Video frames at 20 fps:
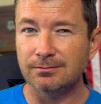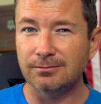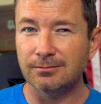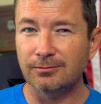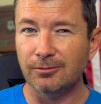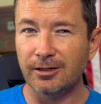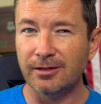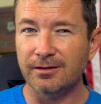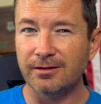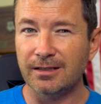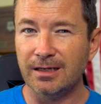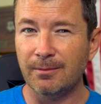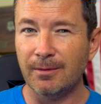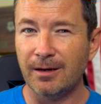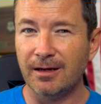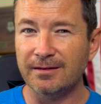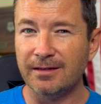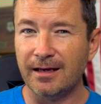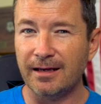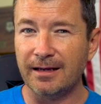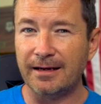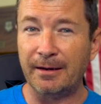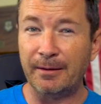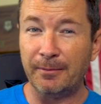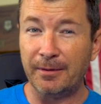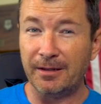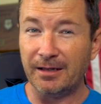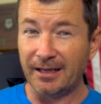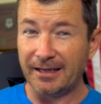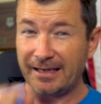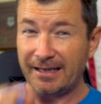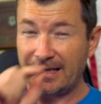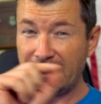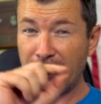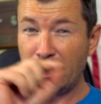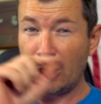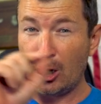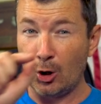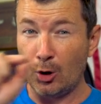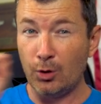What do you think about that? And it'd be like
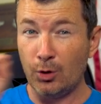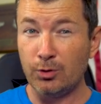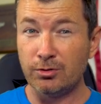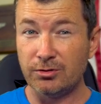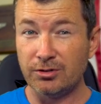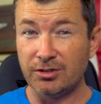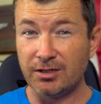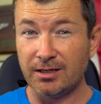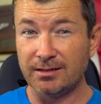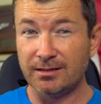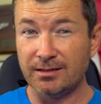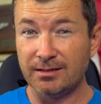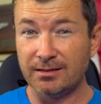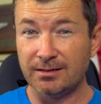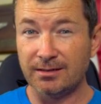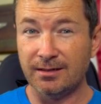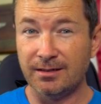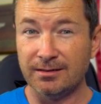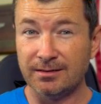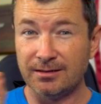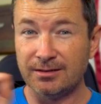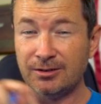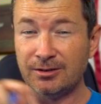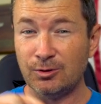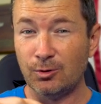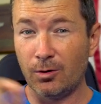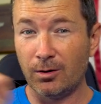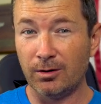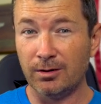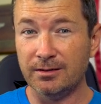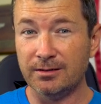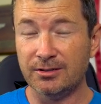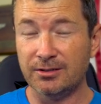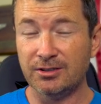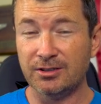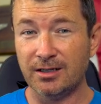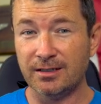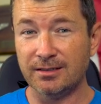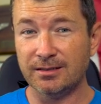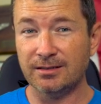N.O. Justice because it's New Orleans
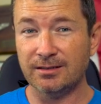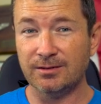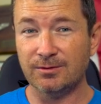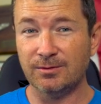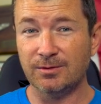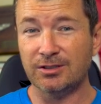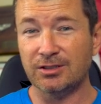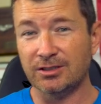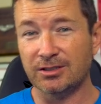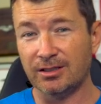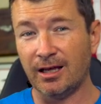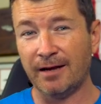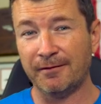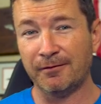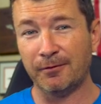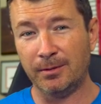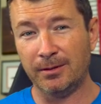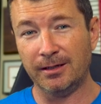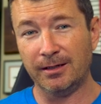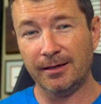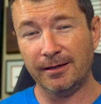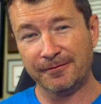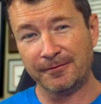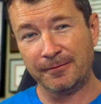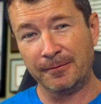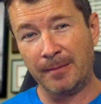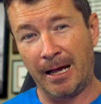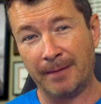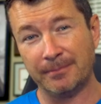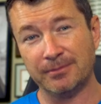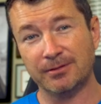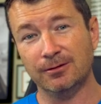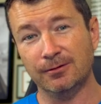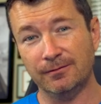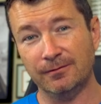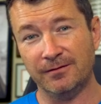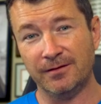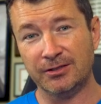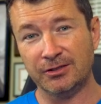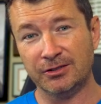Justice, which is kind of a play from Absolute
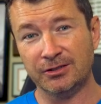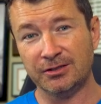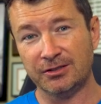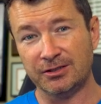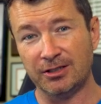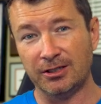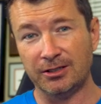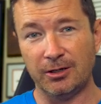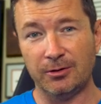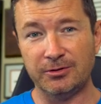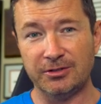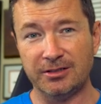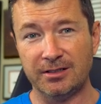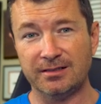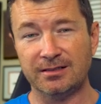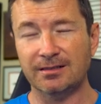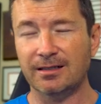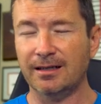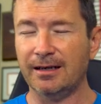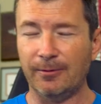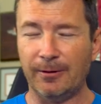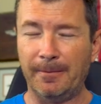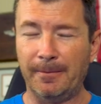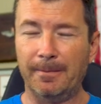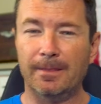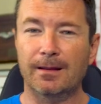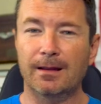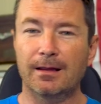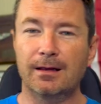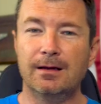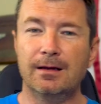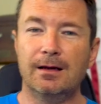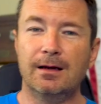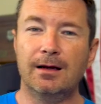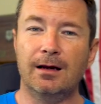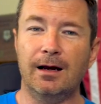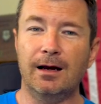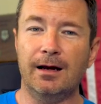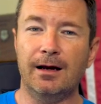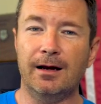Vengeance to No Justice. Anyway,
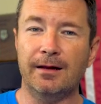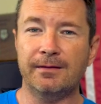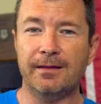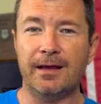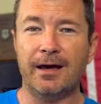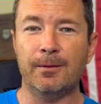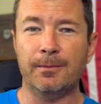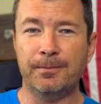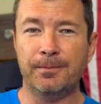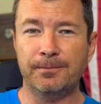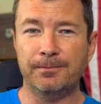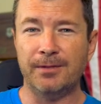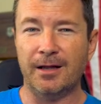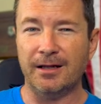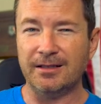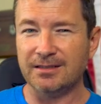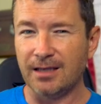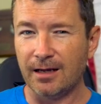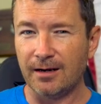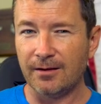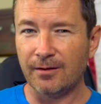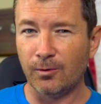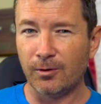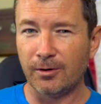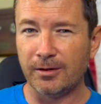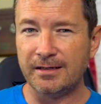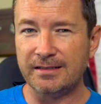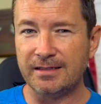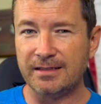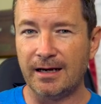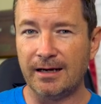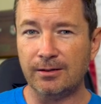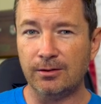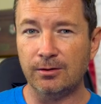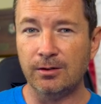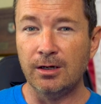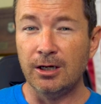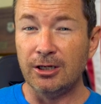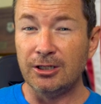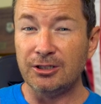uh, that'll that's kind of the working
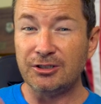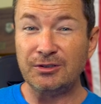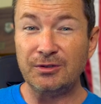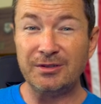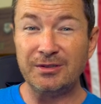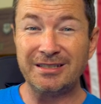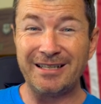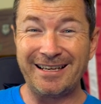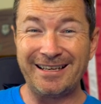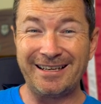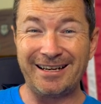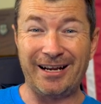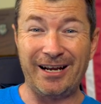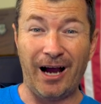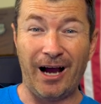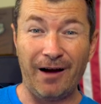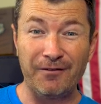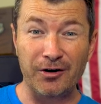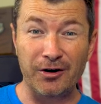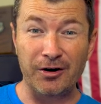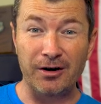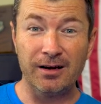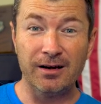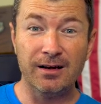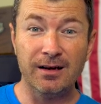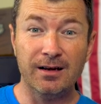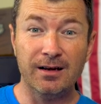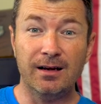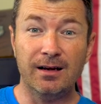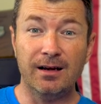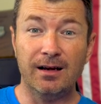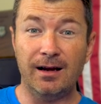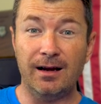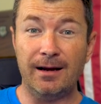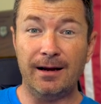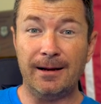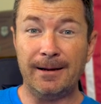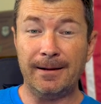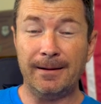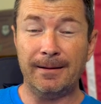title. As soon as I get a cover,
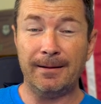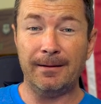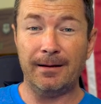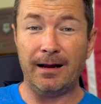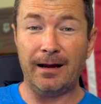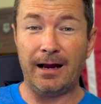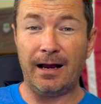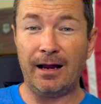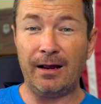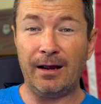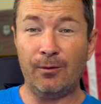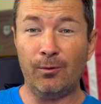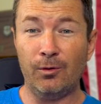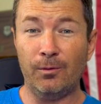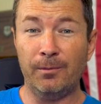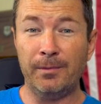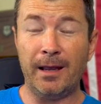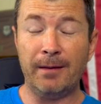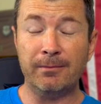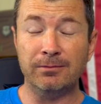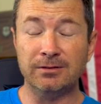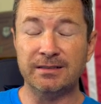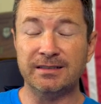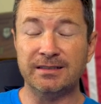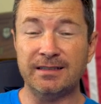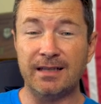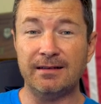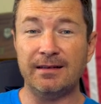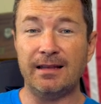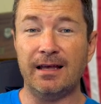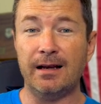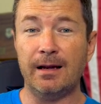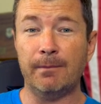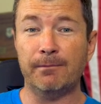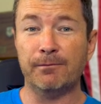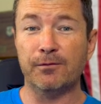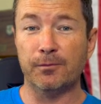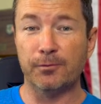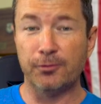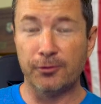uh, I will be able to set that up
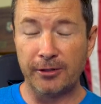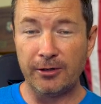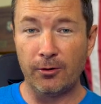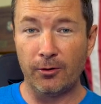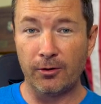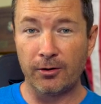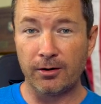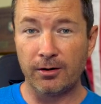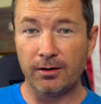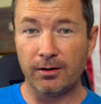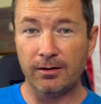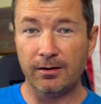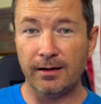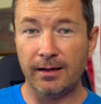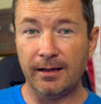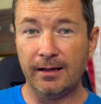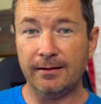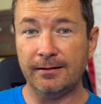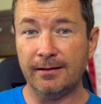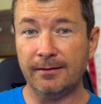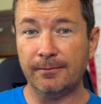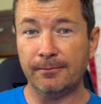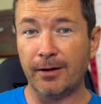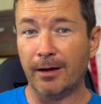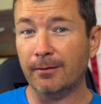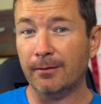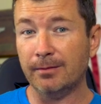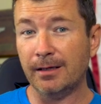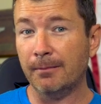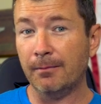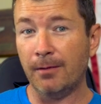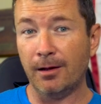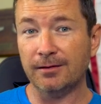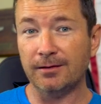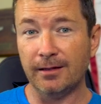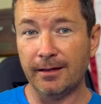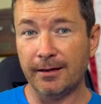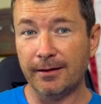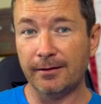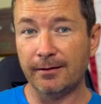for pre-order, and then probably a month
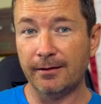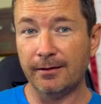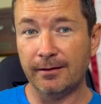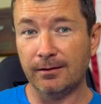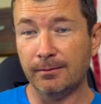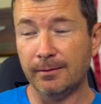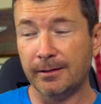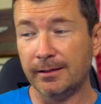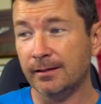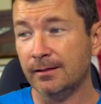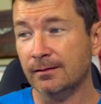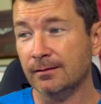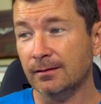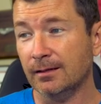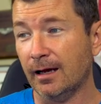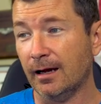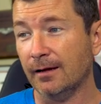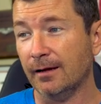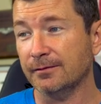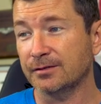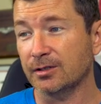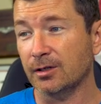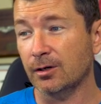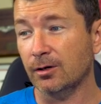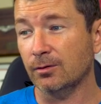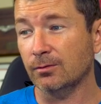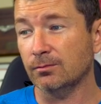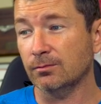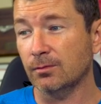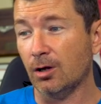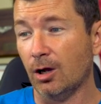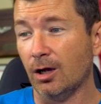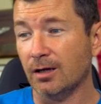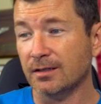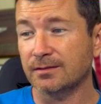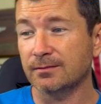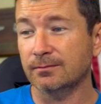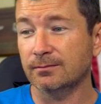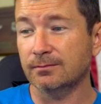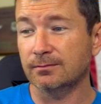later it'll be live. So
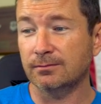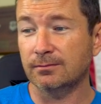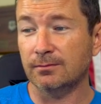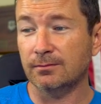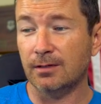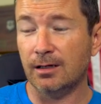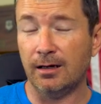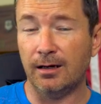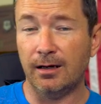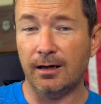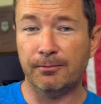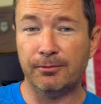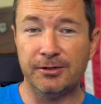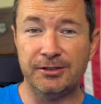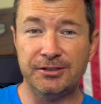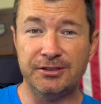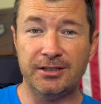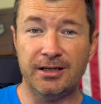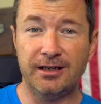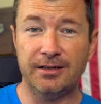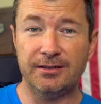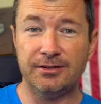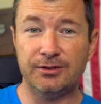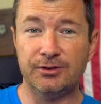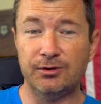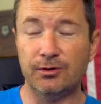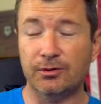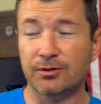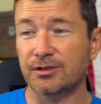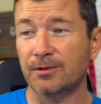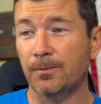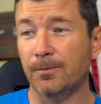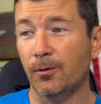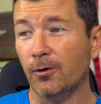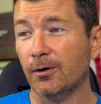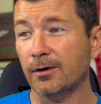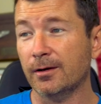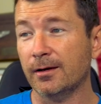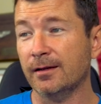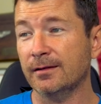awesome! Uh, appreciate your
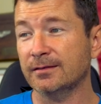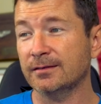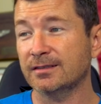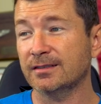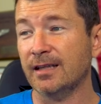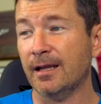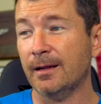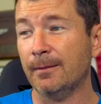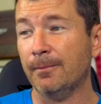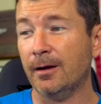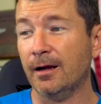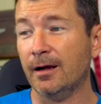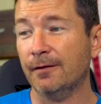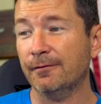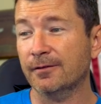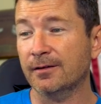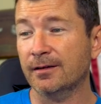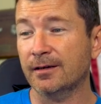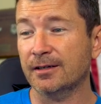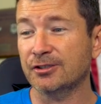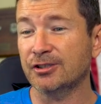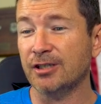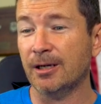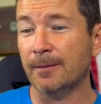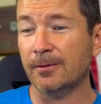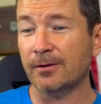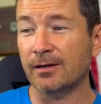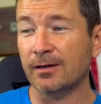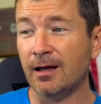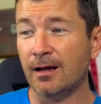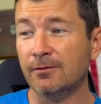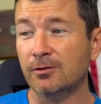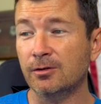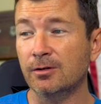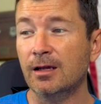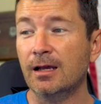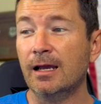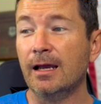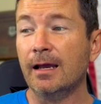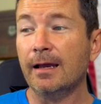support and stand by for the next Shepherd novel.
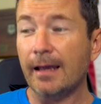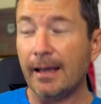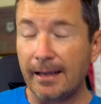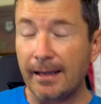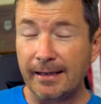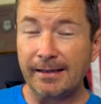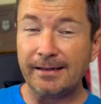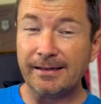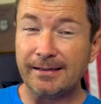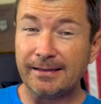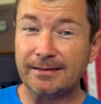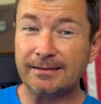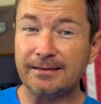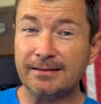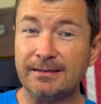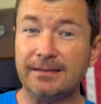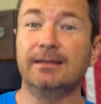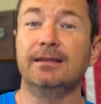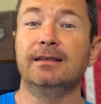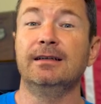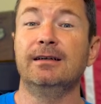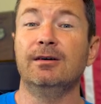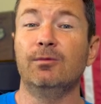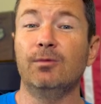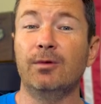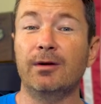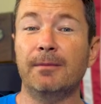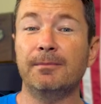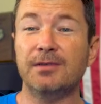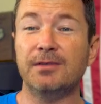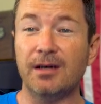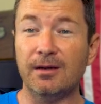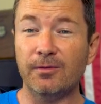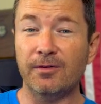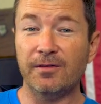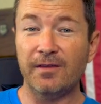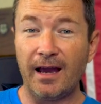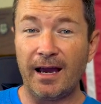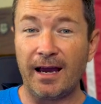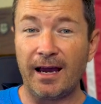And when I'm done
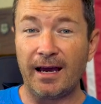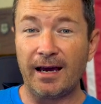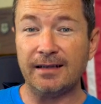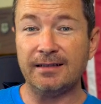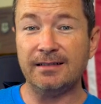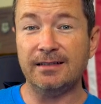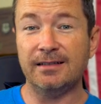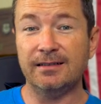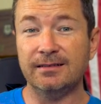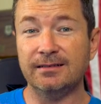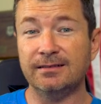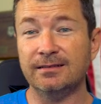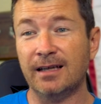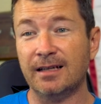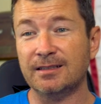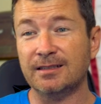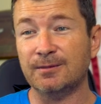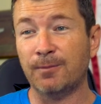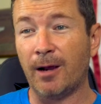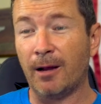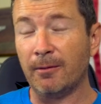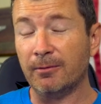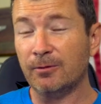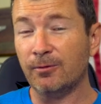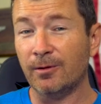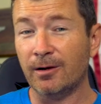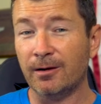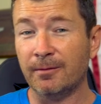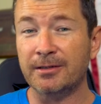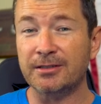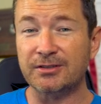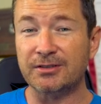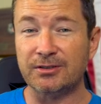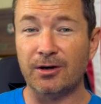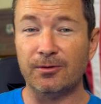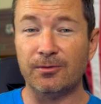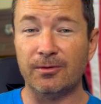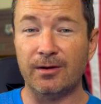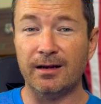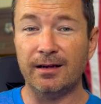with that, that's probably when I'm going to
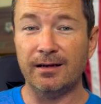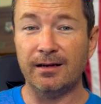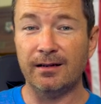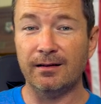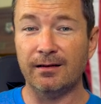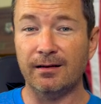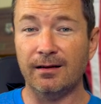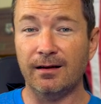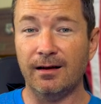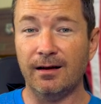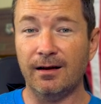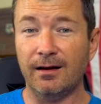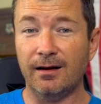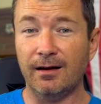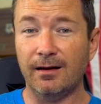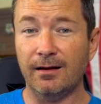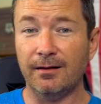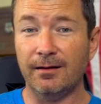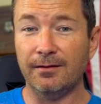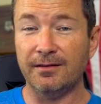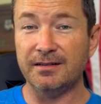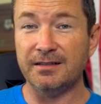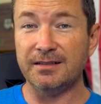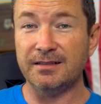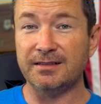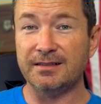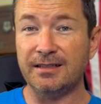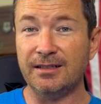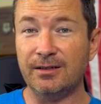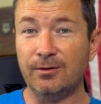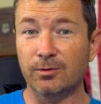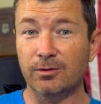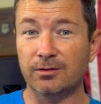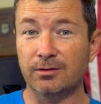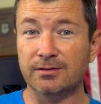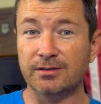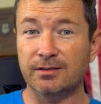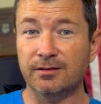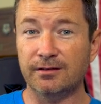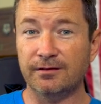start writing uh, the sequel
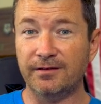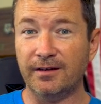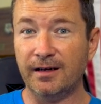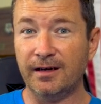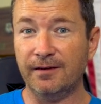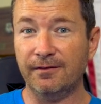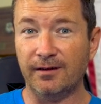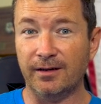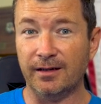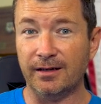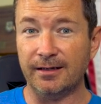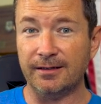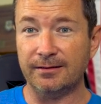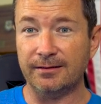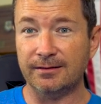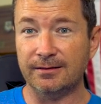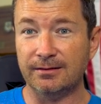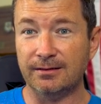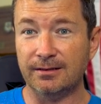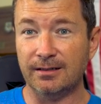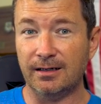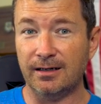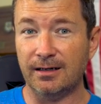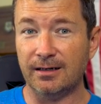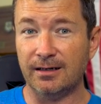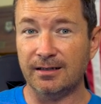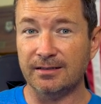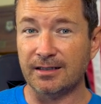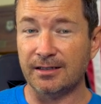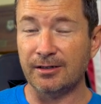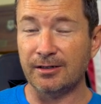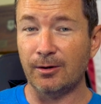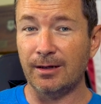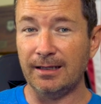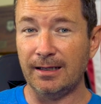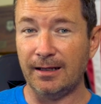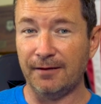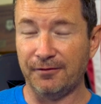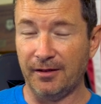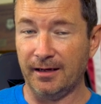to Fini Flight because uh, I know I
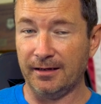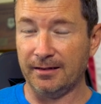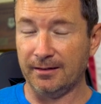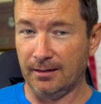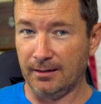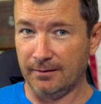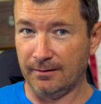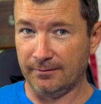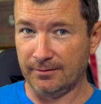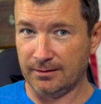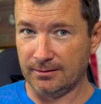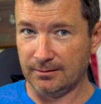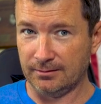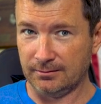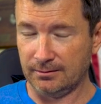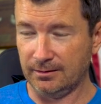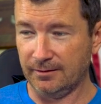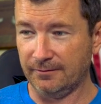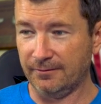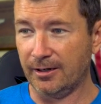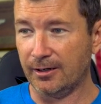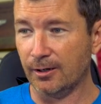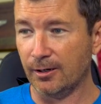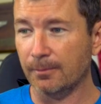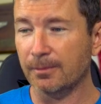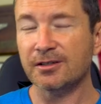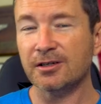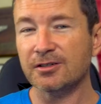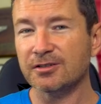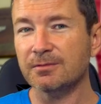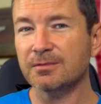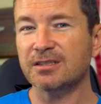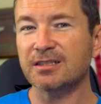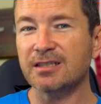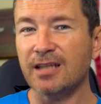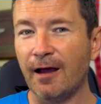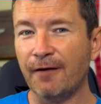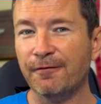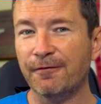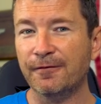left that kind of a cliffhanger. But there's some
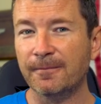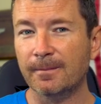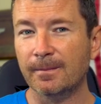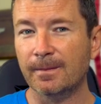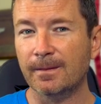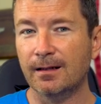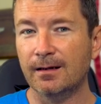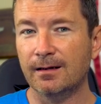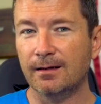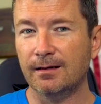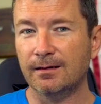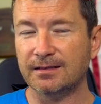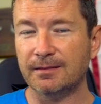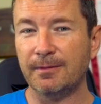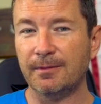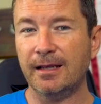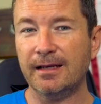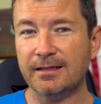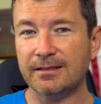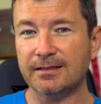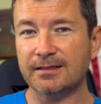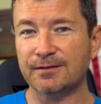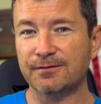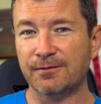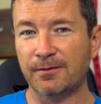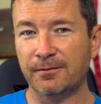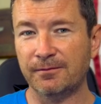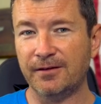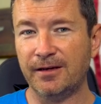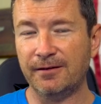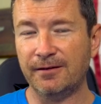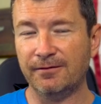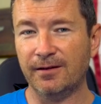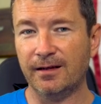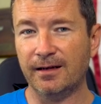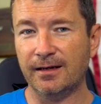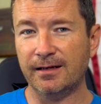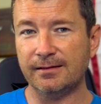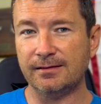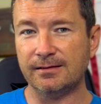stuff, some hints from Fini
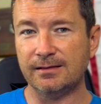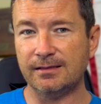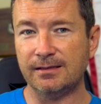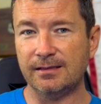Flight